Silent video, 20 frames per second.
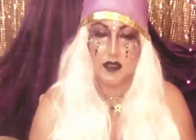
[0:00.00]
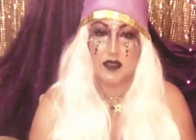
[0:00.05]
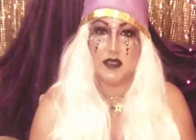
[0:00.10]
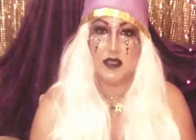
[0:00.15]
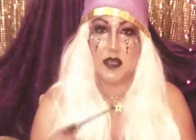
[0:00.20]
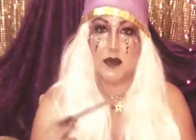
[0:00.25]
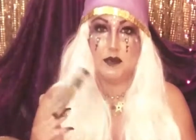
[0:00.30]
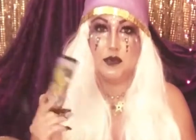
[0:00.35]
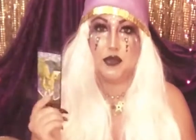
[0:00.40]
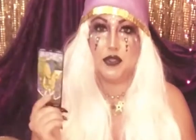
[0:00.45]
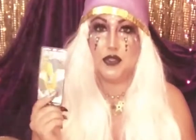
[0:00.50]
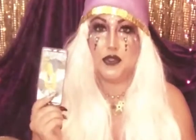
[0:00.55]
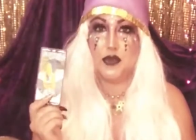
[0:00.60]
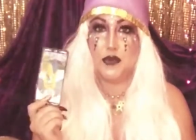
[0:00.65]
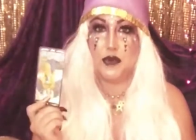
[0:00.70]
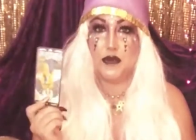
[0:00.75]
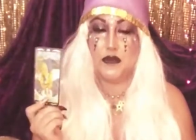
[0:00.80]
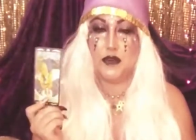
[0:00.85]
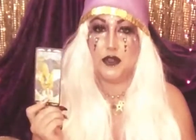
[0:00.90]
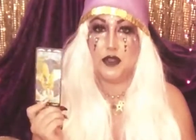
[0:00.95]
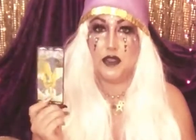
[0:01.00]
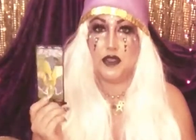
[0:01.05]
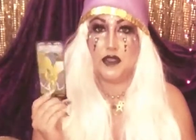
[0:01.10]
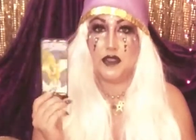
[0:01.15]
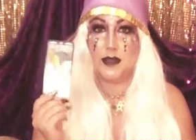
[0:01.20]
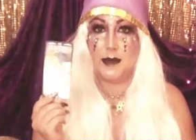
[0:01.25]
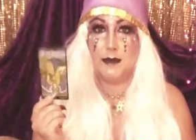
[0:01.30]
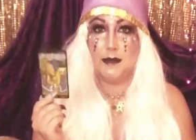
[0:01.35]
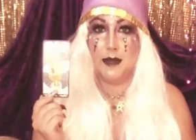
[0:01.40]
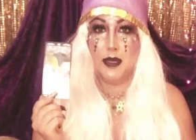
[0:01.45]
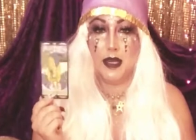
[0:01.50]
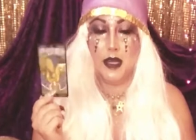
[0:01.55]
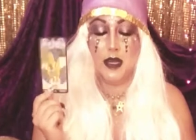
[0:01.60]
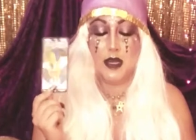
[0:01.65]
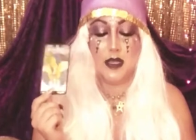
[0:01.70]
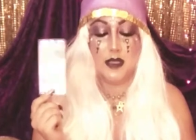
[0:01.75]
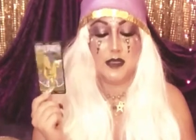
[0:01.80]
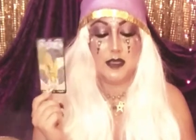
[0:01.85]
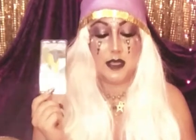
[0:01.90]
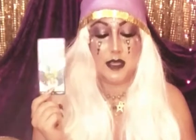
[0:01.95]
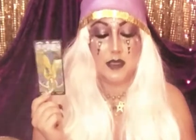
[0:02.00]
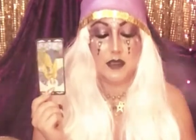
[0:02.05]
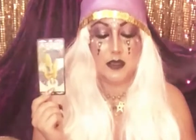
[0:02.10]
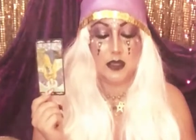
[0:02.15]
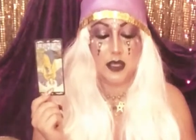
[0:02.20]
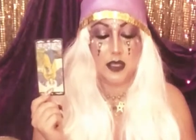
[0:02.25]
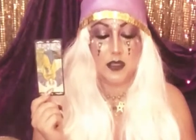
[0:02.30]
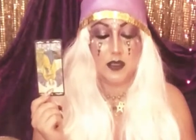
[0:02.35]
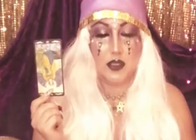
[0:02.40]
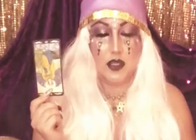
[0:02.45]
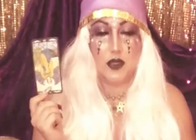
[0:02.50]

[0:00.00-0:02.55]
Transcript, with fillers: to reverse. Somebody needs healing.